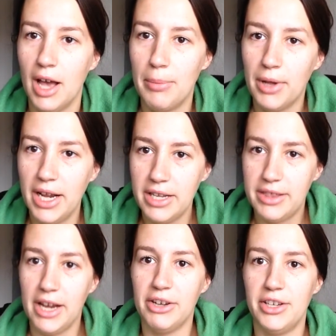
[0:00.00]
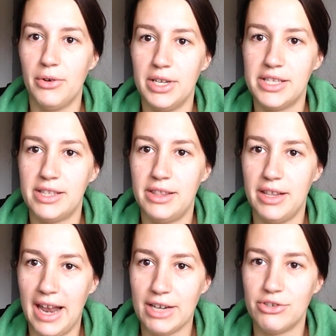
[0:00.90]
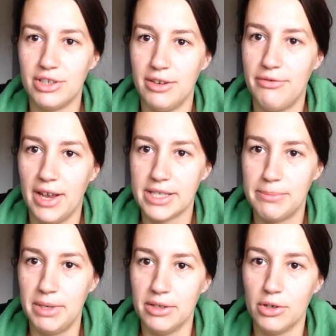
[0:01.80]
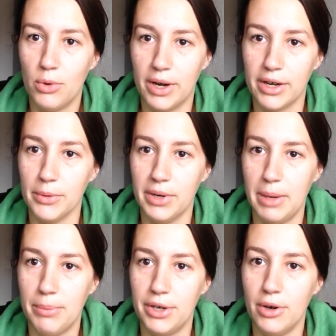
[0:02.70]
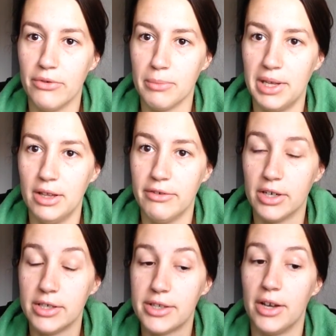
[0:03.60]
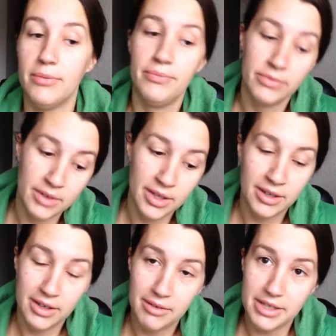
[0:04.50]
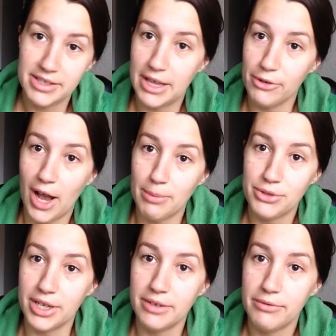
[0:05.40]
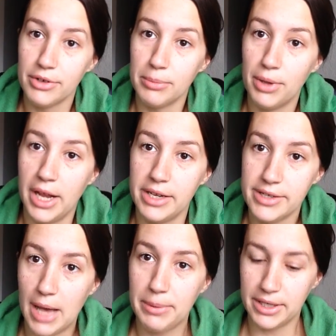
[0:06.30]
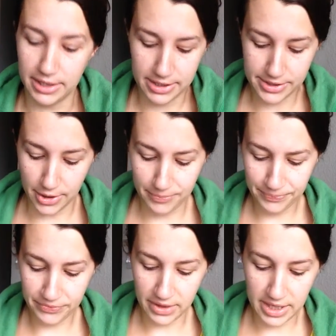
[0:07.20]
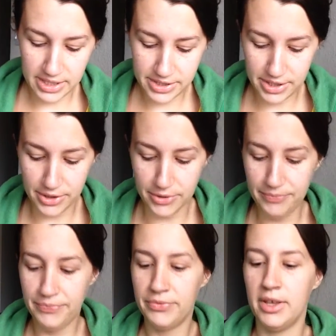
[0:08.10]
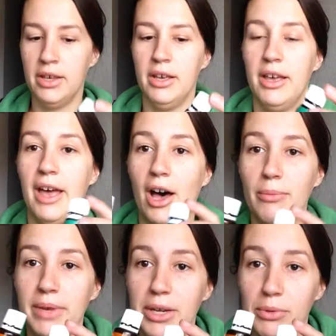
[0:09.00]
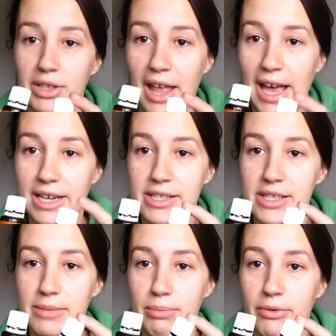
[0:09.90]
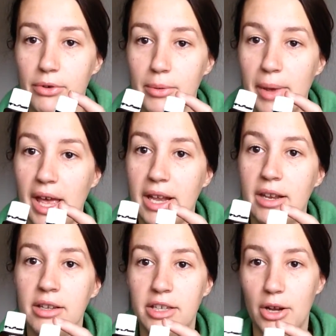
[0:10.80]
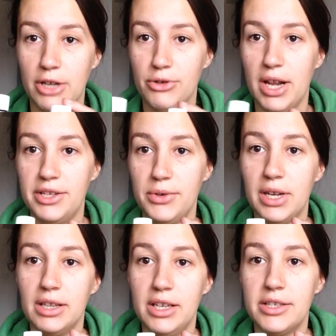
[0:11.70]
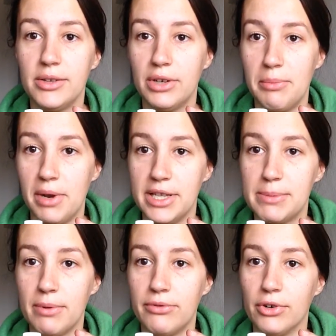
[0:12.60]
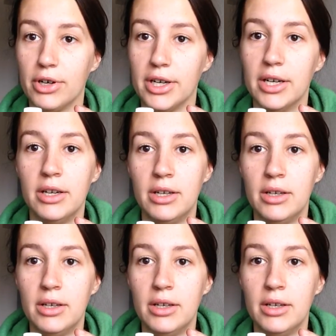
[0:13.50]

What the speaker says: applying it there and noticed that actually it affects me a little quicker when I put it over my liver. So it's another option for applying it topically. So these two help me relax before bed. I try to do it at least 30 minutes before